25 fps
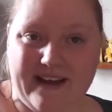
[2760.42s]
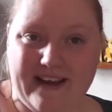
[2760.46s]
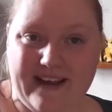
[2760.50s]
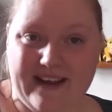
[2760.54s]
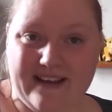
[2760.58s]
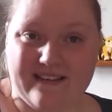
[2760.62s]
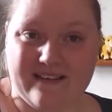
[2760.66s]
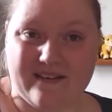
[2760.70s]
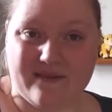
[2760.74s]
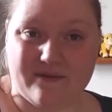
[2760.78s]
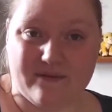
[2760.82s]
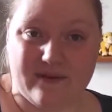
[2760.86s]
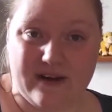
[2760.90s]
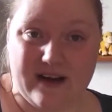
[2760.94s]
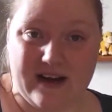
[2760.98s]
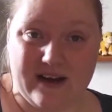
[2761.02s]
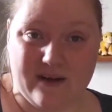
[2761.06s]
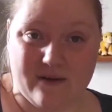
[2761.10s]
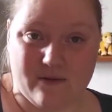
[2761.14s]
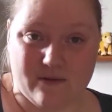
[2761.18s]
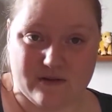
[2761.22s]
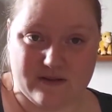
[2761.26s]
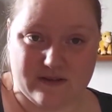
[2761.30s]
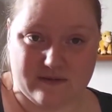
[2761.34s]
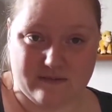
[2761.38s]
but it's a
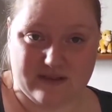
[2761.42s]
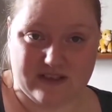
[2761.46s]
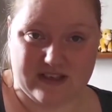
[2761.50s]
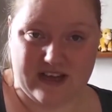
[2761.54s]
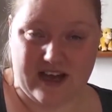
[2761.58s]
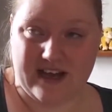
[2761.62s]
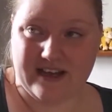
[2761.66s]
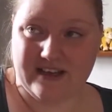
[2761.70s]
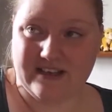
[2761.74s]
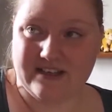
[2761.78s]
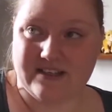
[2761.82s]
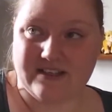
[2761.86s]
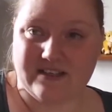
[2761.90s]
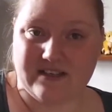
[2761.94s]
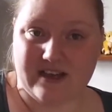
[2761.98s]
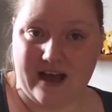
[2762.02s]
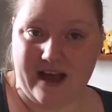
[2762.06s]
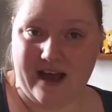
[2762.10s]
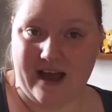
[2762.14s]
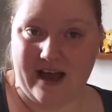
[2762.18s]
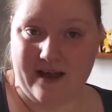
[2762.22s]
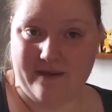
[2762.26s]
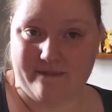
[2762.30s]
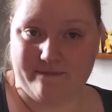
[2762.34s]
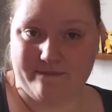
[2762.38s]
really awesome sized
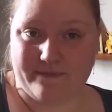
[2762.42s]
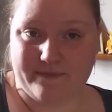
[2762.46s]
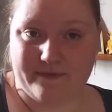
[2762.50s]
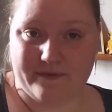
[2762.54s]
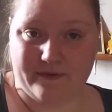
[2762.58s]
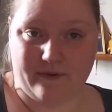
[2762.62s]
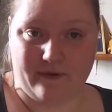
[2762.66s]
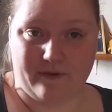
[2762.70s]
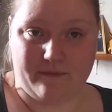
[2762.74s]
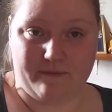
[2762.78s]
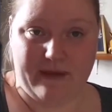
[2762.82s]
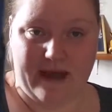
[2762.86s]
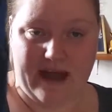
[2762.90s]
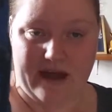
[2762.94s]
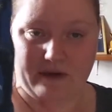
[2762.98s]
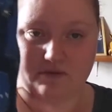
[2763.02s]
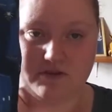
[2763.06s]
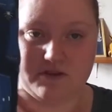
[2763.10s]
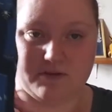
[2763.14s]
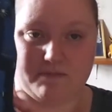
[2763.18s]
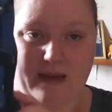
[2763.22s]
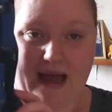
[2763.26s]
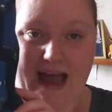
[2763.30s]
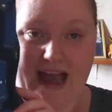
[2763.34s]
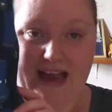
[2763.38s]
sort of
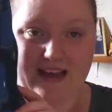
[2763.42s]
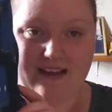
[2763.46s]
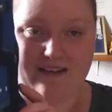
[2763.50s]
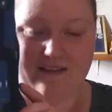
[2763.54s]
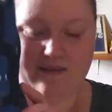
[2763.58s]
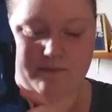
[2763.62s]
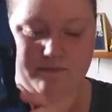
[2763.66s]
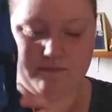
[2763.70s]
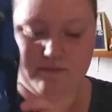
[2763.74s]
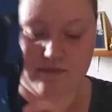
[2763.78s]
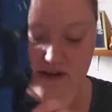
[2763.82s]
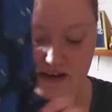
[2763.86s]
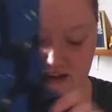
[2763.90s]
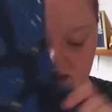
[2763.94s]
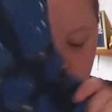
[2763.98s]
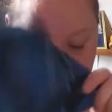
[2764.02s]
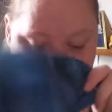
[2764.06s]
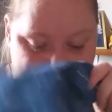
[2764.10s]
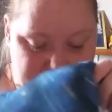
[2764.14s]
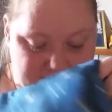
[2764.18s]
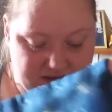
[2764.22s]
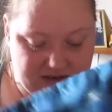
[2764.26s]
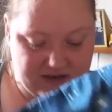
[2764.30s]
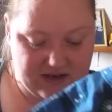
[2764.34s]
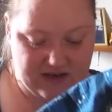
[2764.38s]
pouch bag. It's
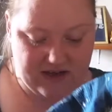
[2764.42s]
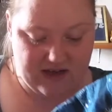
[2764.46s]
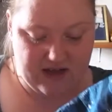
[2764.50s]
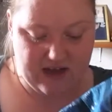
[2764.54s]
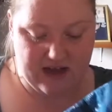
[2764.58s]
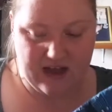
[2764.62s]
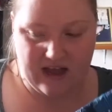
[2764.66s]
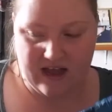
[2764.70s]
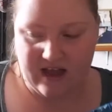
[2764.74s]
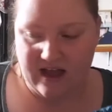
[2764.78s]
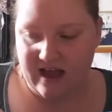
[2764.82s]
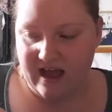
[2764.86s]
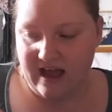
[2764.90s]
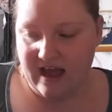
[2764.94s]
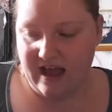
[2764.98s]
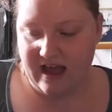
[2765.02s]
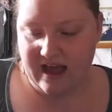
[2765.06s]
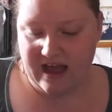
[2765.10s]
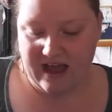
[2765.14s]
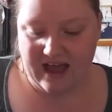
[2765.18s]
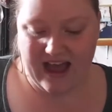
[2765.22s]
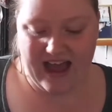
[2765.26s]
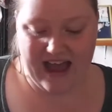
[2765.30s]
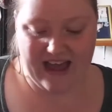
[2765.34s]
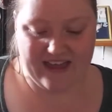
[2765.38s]
brilliant.
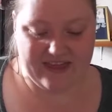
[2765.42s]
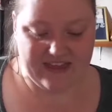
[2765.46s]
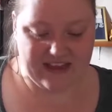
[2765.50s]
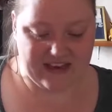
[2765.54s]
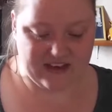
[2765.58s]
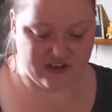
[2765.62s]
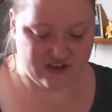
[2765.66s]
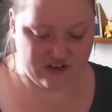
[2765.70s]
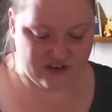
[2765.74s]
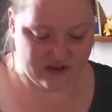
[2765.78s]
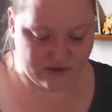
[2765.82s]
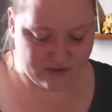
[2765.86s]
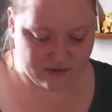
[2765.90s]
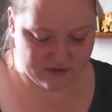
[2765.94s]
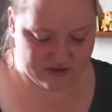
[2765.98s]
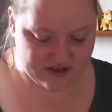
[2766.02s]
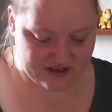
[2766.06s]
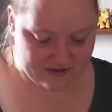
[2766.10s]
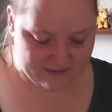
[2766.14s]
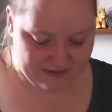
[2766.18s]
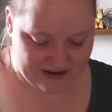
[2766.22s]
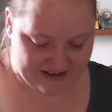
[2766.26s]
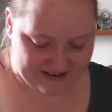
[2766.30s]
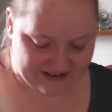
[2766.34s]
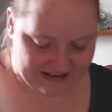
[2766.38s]
And then she
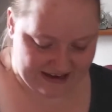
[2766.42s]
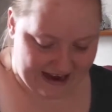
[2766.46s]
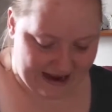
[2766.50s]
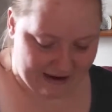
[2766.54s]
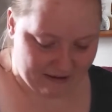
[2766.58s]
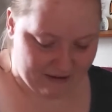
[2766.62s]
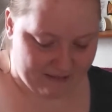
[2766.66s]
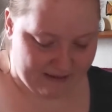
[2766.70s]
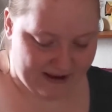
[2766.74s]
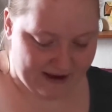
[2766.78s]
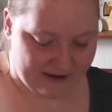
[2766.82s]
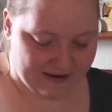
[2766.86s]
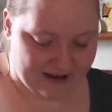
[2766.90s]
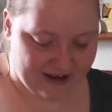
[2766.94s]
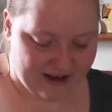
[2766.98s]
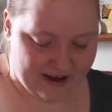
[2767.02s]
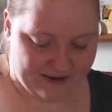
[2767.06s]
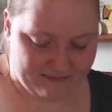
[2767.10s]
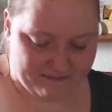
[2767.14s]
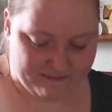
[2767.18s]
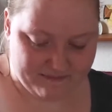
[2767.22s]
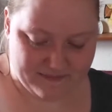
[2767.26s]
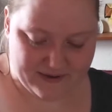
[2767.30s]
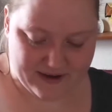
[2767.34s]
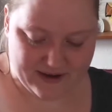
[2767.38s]
also went to Owl About
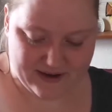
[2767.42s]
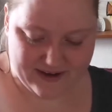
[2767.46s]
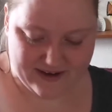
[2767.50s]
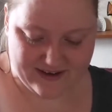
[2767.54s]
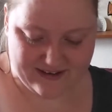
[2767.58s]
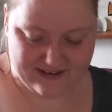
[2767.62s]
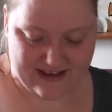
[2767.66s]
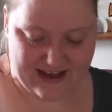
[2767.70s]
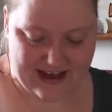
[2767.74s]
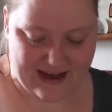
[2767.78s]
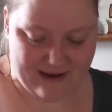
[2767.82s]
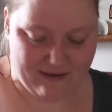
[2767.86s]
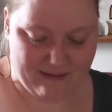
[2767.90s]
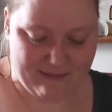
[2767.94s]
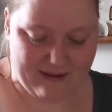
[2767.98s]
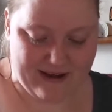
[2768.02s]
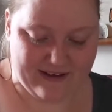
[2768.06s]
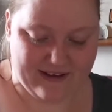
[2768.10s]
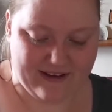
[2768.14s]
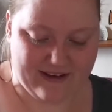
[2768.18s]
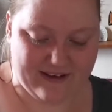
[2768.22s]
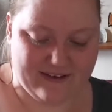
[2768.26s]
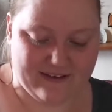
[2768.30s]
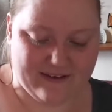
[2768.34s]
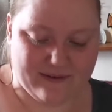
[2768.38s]
Yarn. Owl
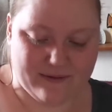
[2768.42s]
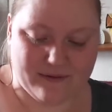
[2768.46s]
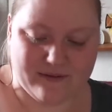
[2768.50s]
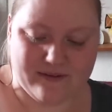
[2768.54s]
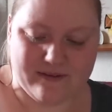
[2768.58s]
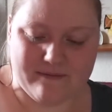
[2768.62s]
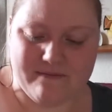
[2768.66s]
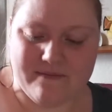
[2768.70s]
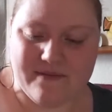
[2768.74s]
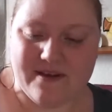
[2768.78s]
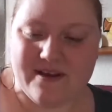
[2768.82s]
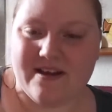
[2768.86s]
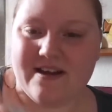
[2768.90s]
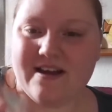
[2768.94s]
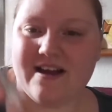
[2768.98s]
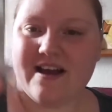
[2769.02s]
About Yarn is awesome.